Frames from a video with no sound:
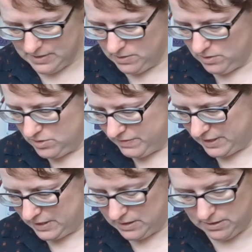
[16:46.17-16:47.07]
There's a lot of
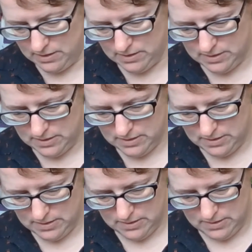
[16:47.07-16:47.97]
that colour.
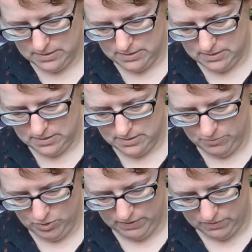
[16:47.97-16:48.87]

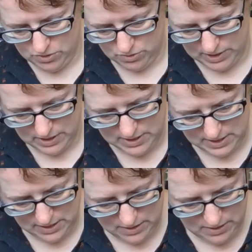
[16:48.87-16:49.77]
I'm not even sure is
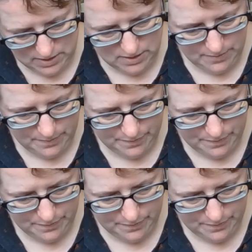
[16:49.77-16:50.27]
that the colour?